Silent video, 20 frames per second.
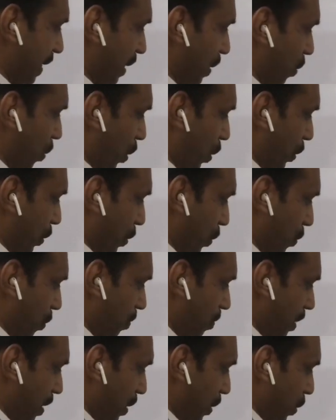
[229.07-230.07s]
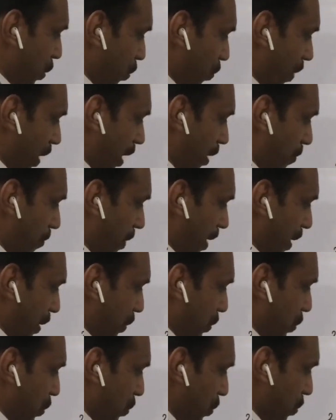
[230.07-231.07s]
equal to 12 by
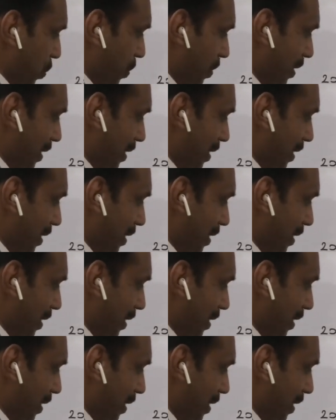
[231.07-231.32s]
2,